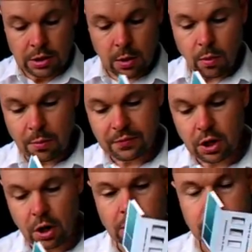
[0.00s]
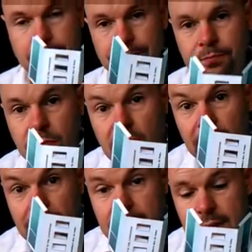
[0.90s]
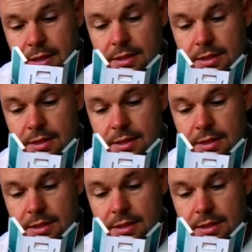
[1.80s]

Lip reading: So what we've got is,